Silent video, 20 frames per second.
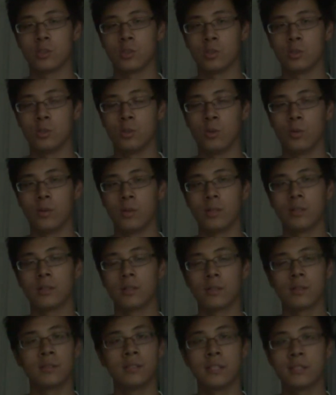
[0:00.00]
to
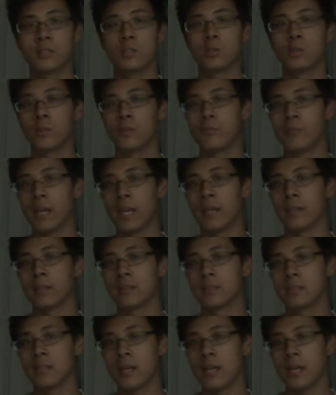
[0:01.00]
listen to the
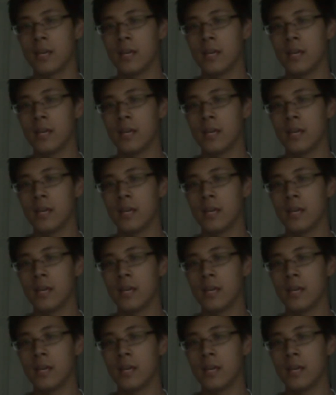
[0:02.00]
fans.